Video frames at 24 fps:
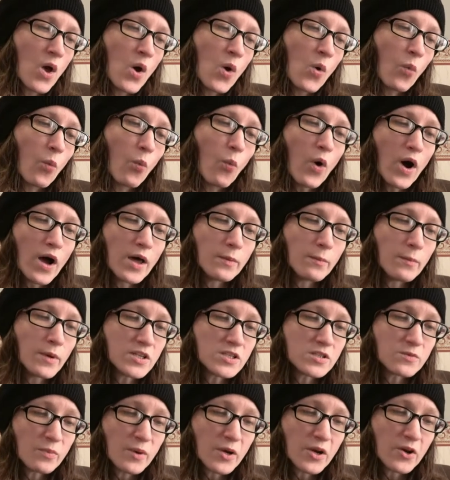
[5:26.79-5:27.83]
One,
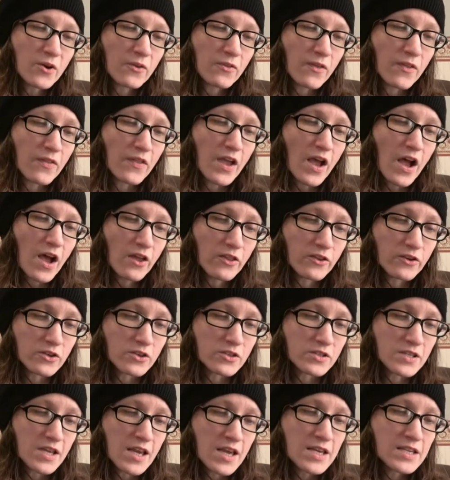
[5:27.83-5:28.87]
much bigger than the
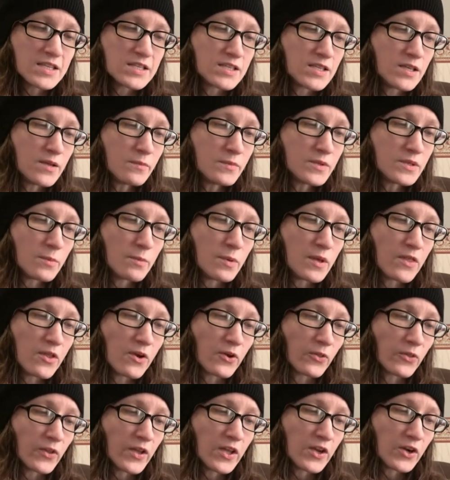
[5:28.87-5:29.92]
others, seemed to be
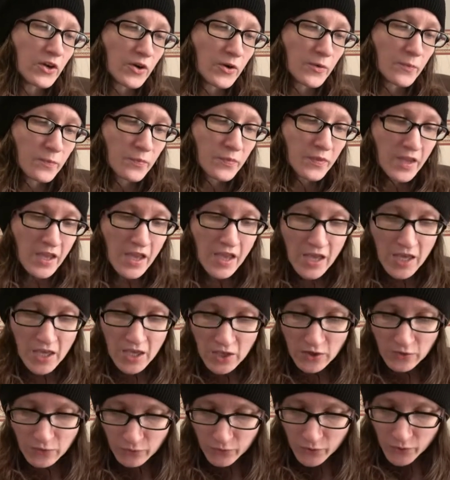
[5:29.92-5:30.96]
their leader.
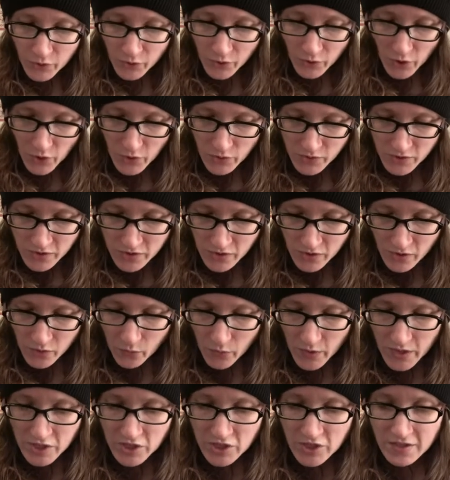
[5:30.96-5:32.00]
He flew close to the
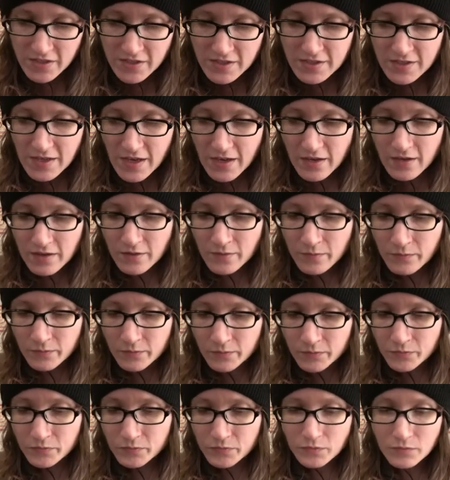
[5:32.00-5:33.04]
witch and said,
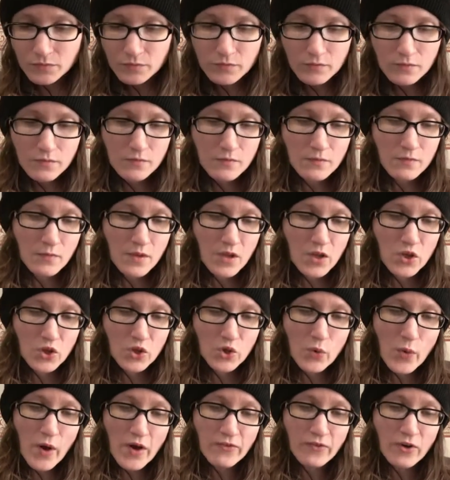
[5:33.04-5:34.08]

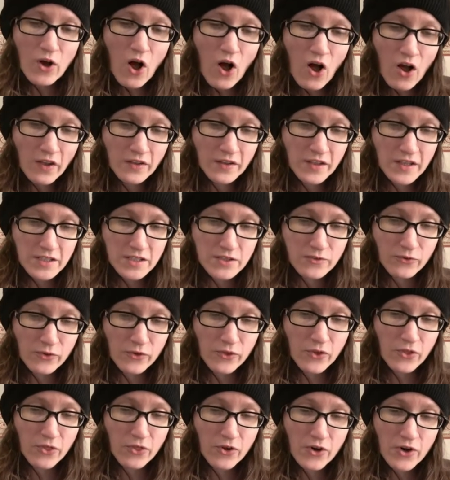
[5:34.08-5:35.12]
"You have called us for
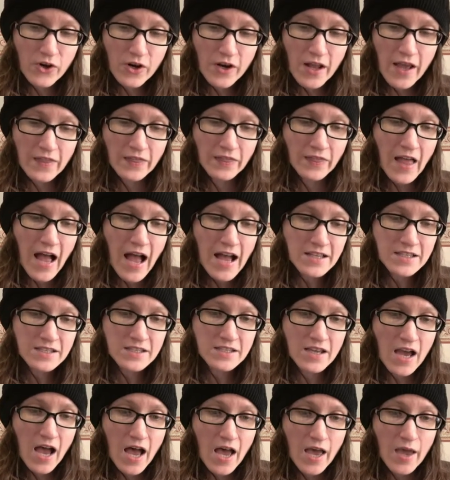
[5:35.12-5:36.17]
the third and last
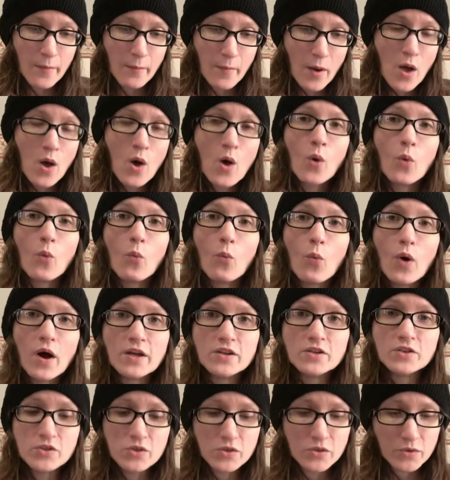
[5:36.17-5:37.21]
time.
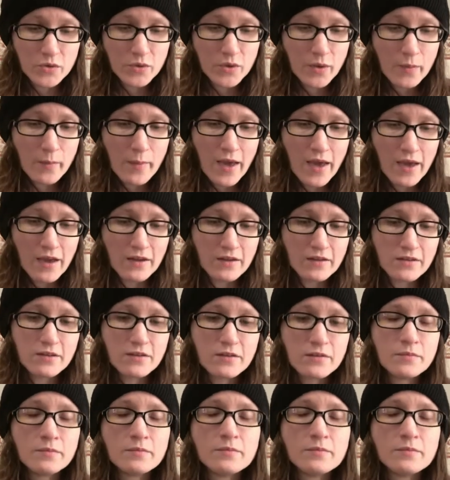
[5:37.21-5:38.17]
What do you command?"